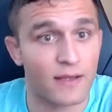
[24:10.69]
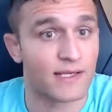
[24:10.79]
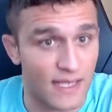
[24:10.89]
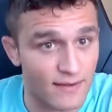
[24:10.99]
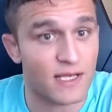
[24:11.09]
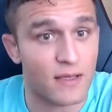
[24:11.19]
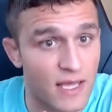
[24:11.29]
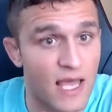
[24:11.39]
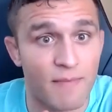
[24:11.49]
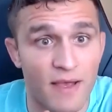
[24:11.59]
It sounds like you
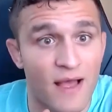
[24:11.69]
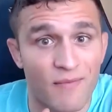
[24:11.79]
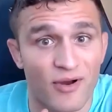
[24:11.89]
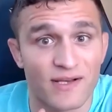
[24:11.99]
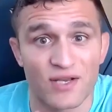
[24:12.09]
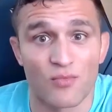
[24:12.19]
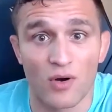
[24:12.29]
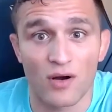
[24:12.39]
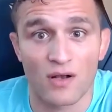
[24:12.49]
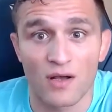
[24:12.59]
can't make that pricing
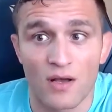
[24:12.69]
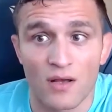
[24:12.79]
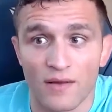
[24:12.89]
work.